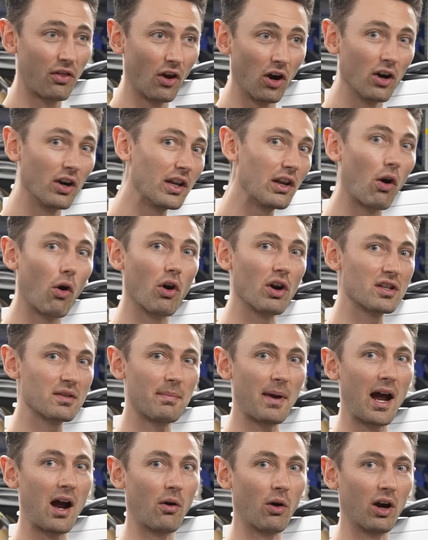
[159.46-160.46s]
30
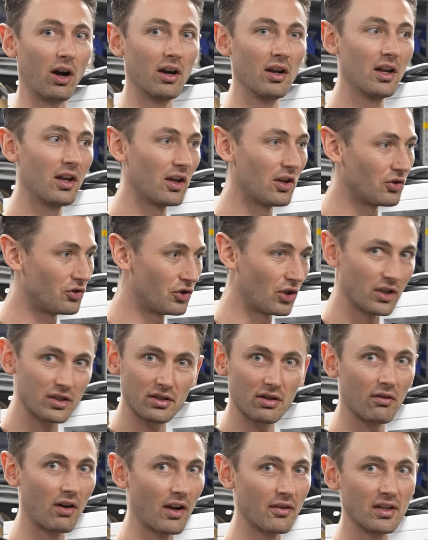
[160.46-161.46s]
horsepower
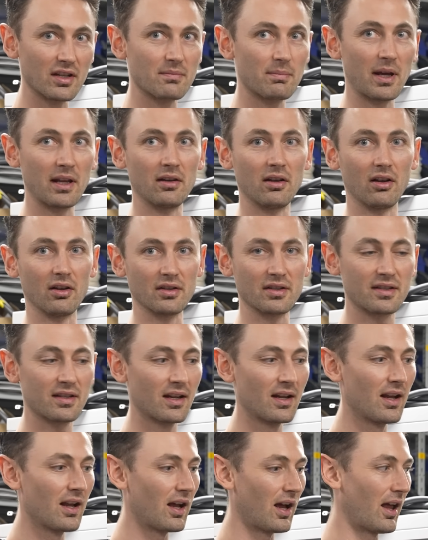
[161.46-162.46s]
just to run the spindles.
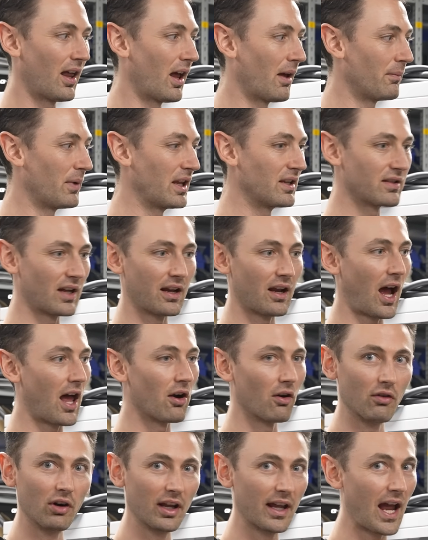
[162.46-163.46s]
That means I, I
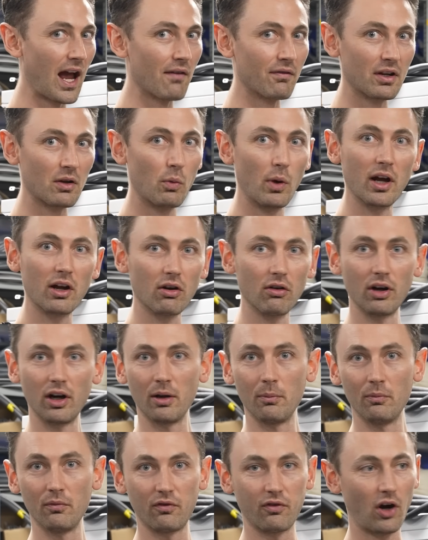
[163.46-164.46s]
don't really have any wiggle
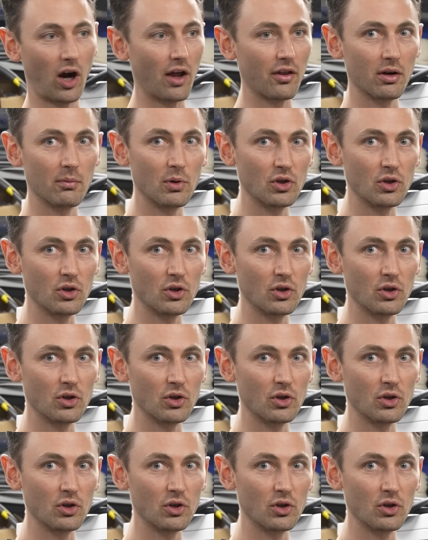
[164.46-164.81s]
room for other